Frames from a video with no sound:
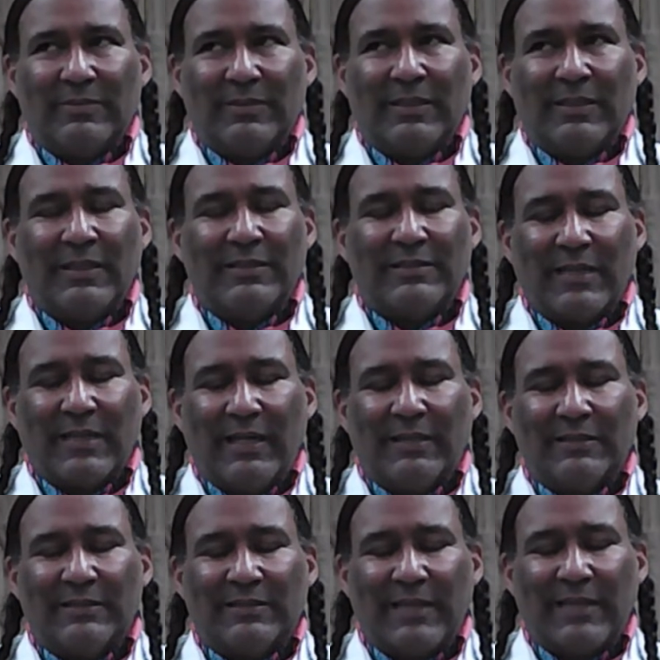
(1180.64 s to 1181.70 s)
it's kind
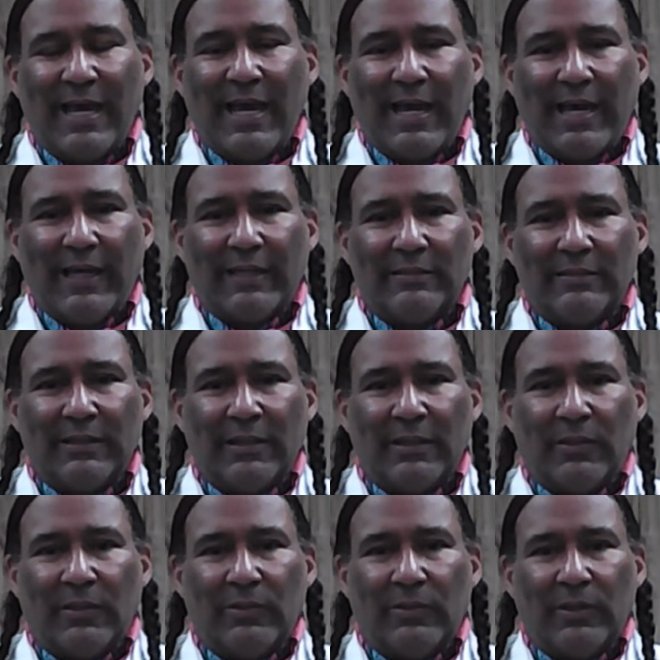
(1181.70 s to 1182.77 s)
of sad,
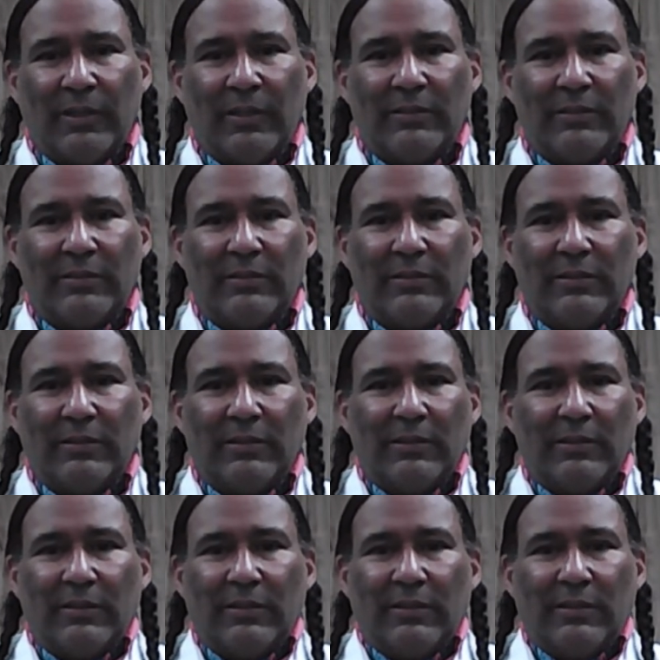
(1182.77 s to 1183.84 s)
and
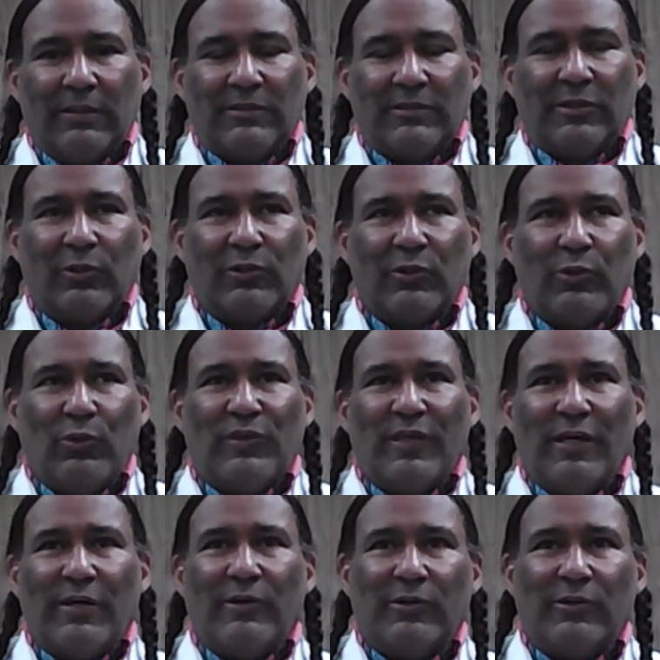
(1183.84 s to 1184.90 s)
so through
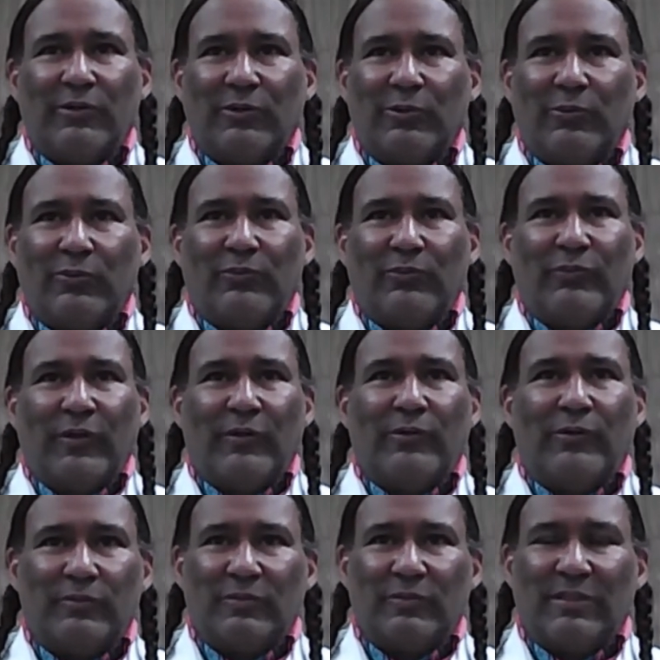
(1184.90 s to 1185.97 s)
theater, through
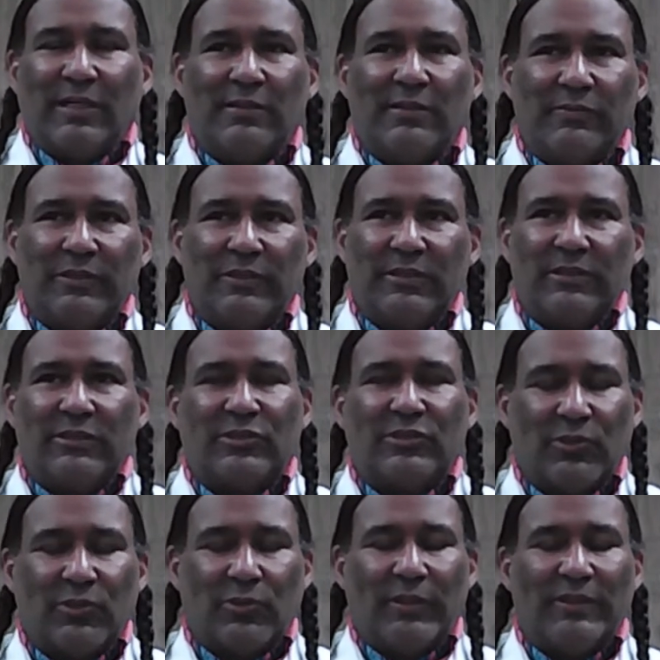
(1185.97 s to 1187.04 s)
film, television,
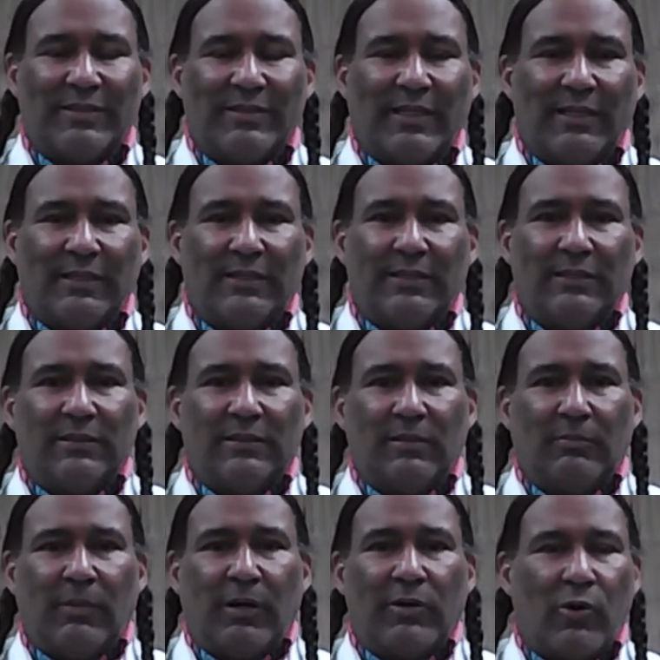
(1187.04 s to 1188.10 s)
storytelling,
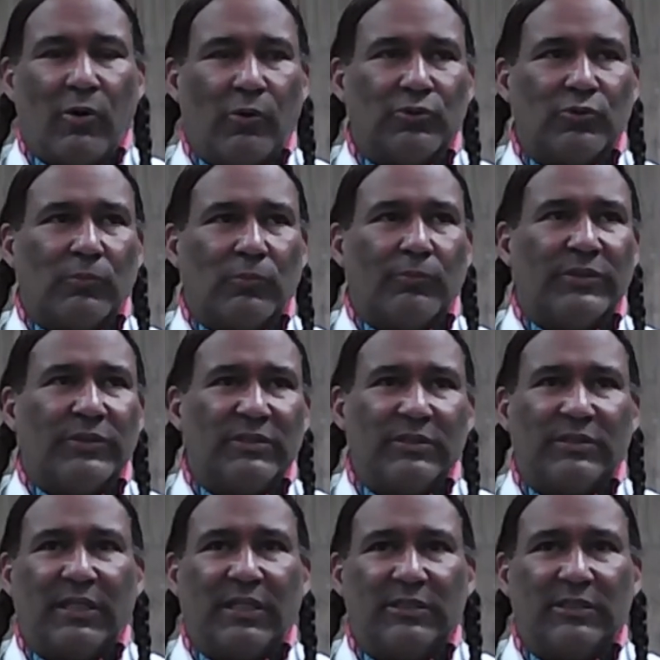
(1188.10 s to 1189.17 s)
my cultural
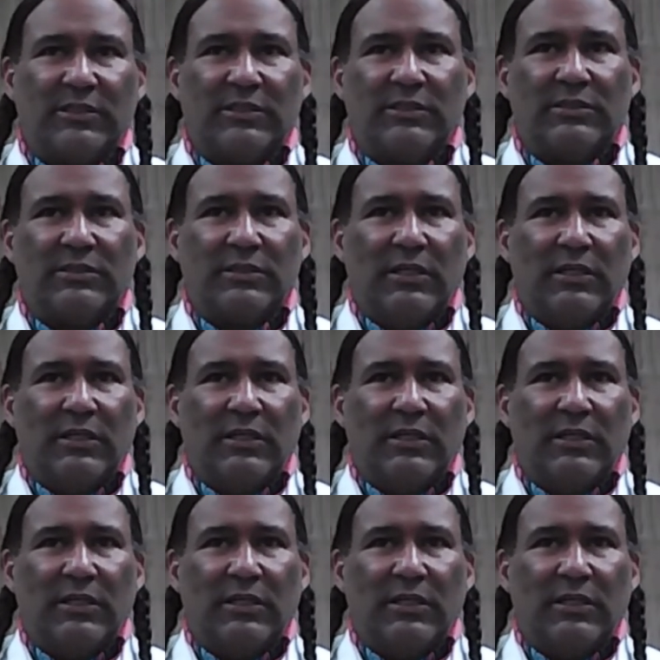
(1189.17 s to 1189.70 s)
presentations,